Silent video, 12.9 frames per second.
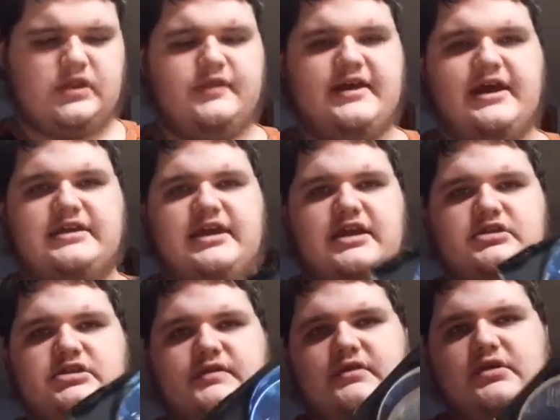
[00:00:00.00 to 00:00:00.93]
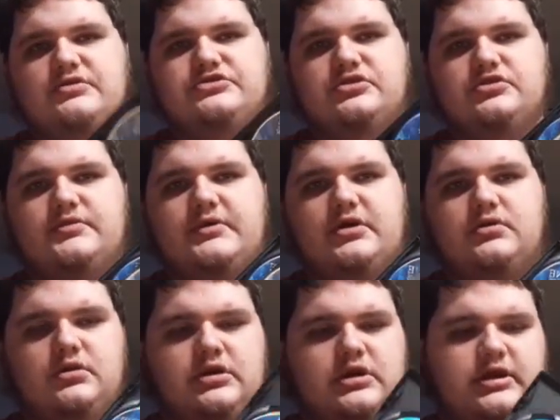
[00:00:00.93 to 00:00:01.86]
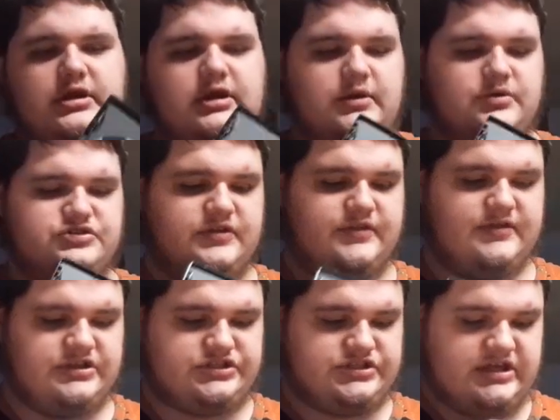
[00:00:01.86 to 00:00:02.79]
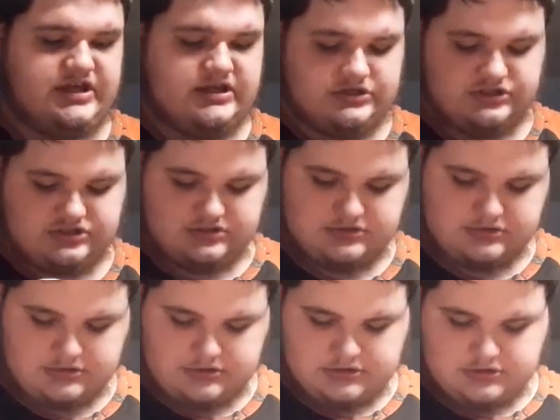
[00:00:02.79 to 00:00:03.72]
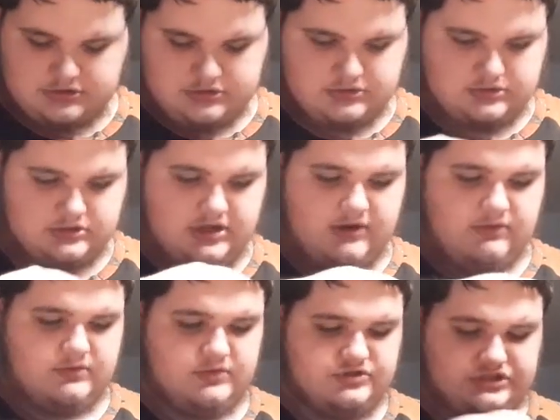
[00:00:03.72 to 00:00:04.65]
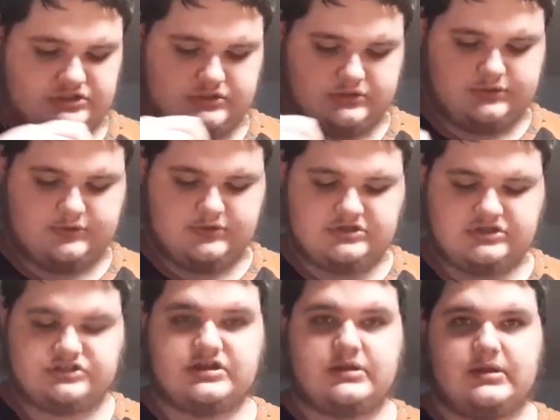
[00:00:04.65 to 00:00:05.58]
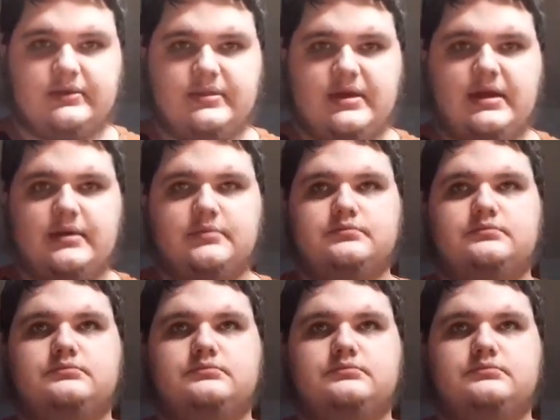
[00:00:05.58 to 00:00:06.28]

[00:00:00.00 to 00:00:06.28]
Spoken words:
that Kane DVD I was telling you about, it was in this case. How it was 3-disc set like that.